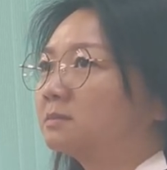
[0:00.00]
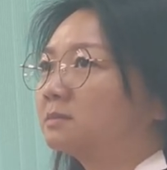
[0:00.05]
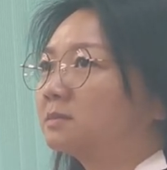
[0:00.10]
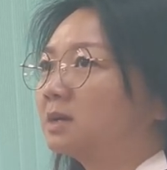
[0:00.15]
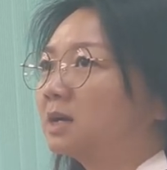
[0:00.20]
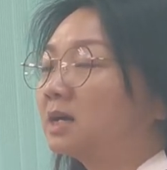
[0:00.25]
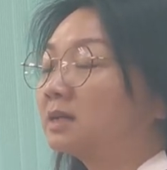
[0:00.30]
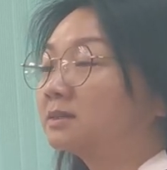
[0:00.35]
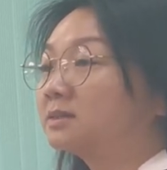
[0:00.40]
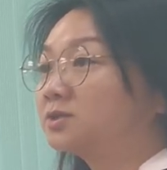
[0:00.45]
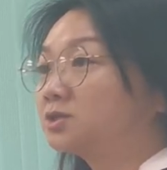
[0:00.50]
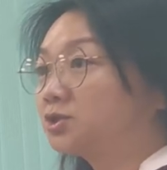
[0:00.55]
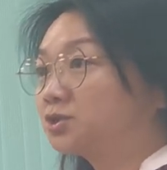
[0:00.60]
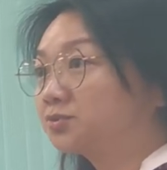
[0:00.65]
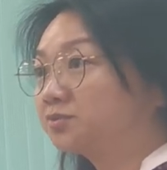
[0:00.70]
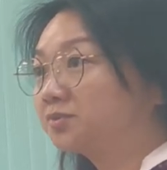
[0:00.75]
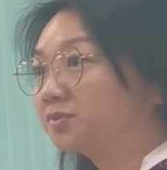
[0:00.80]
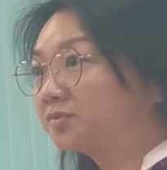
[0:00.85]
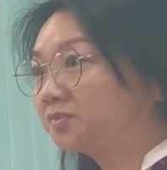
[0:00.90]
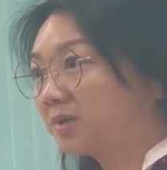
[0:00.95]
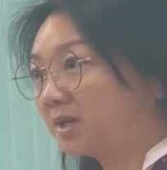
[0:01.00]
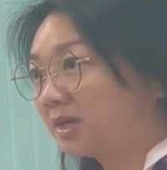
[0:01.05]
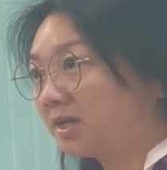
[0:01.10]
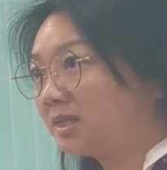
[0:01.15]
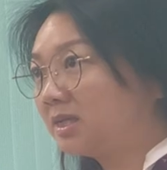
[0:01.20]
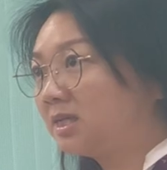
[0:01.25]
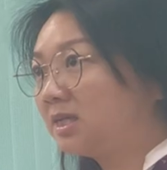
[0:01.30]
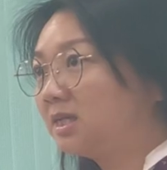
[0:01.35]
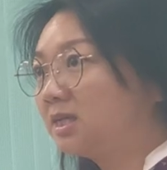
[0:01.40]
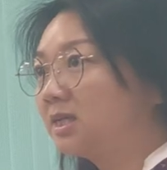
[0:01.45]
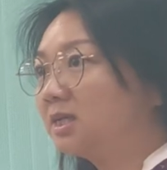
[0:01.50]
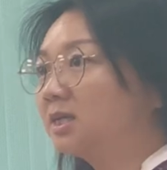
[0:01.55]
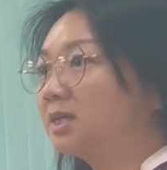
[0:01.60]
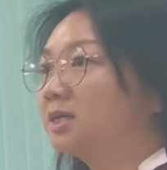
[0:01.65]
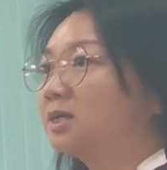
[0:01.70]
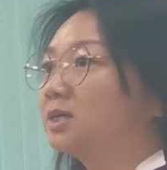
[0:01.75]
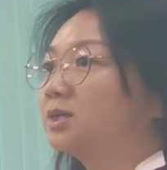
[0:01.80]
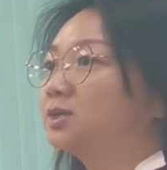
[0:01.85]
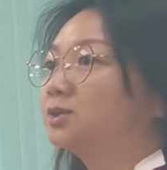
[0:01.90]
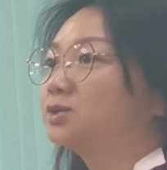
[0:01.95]
are the children ready
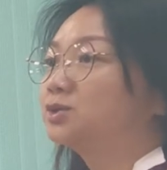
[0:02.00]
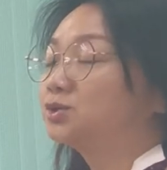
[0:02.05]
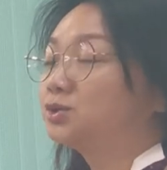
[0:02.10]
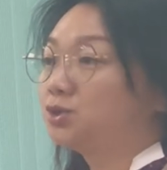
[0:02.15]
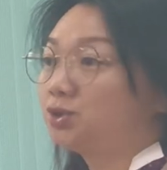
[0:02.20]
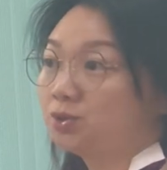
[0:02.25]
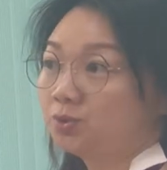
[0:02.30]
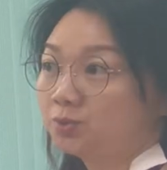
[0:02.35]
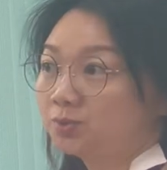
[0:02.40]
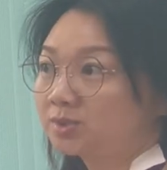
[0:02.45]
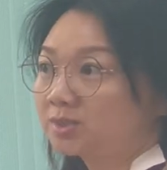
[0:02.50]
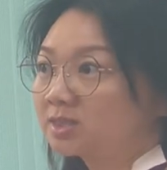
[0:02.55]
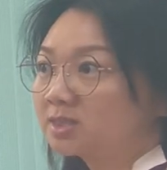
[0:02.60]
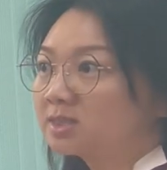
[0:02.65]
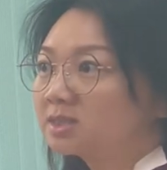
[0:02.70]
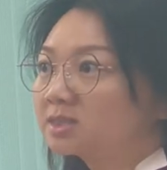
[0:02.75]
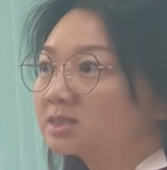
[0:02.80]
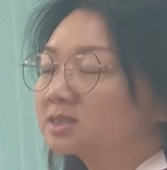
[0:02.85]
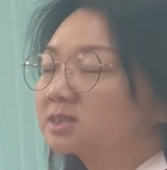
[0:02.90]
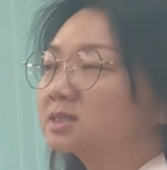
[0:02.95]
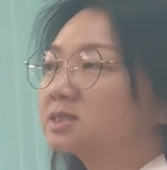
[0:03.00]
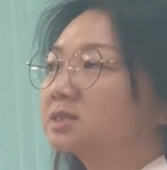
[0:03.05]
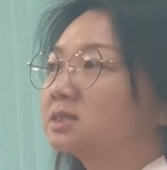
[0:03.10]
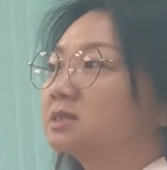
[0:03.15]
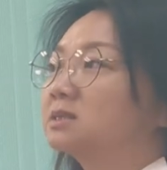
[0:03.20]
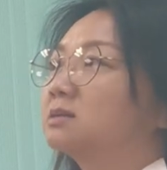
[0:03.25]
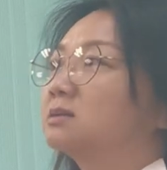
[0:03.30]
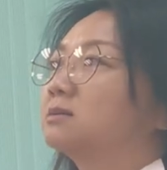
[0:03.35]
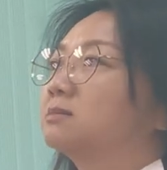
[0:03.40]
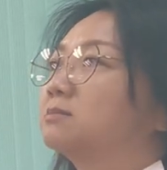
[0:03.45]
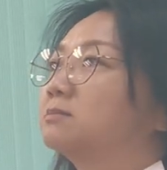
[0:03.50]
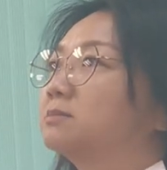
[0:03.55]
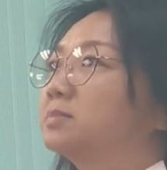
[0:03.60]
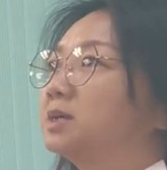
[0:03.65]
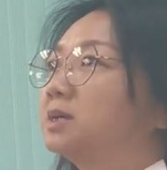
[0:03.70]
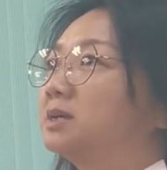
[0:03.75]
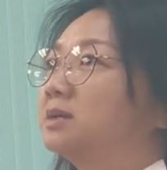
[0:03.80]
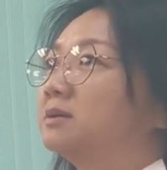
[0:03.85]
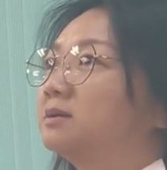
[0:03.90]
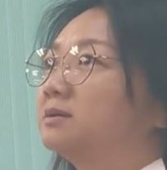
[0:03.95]
to use it. But